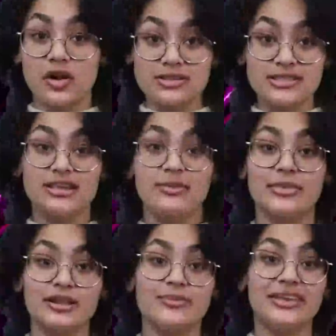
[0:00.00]
Charles and
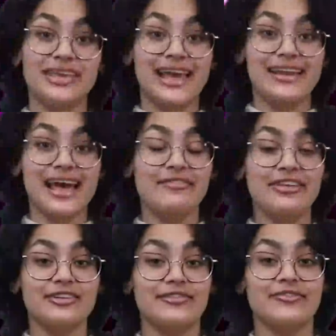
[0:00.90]
Camilla began
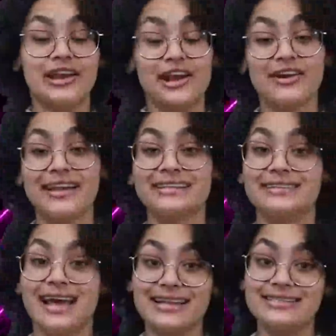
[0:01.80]
having an affair
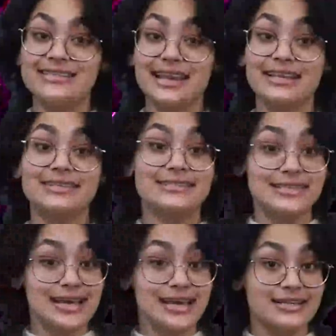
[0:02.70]
in
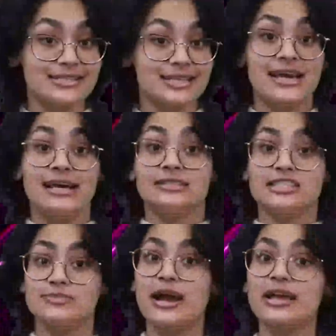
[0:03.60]
1986
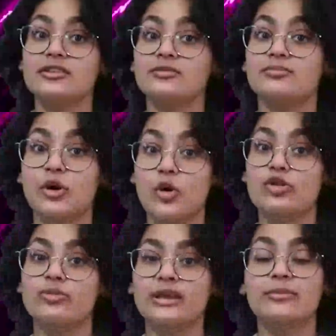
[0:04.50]
despite
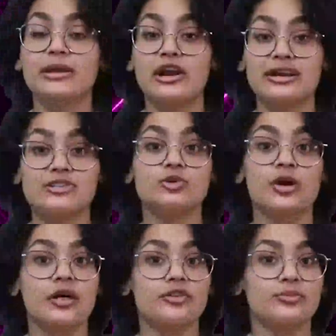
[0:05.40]
both being married
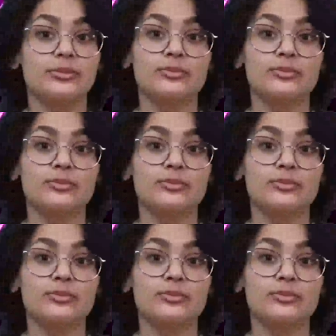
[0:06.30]
to other